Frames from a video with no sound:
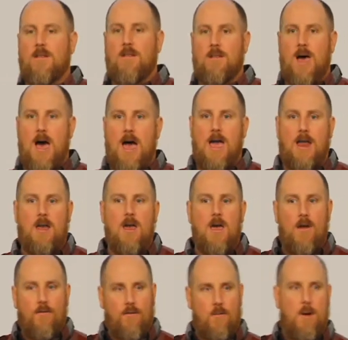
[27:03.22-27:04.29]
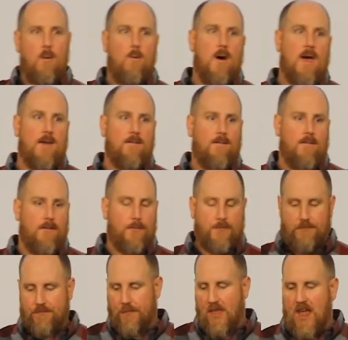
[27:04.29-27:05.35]
on the line for my wife.
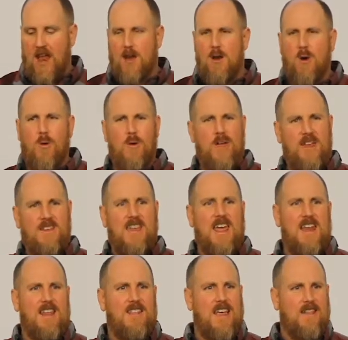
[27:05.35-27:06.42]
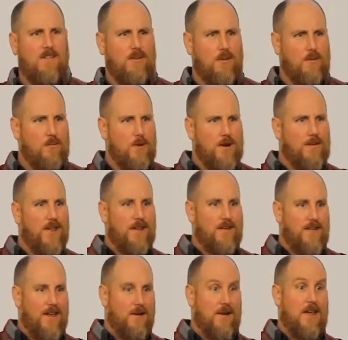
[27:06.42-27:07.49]
And I know in dating that's a little weird. Like
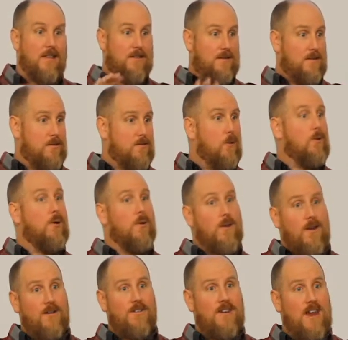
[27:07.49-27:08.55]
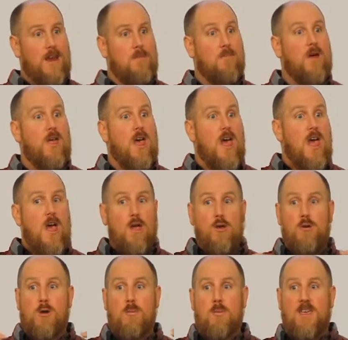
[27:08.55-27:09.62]
you're like, okay, don't go there as dating. But
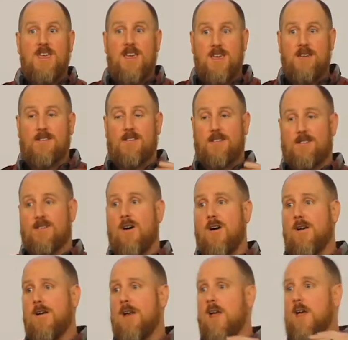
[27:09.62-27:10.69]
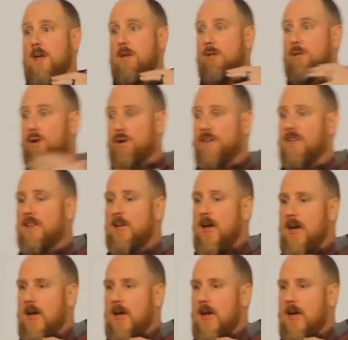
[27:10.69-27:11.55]
you can begin to start looking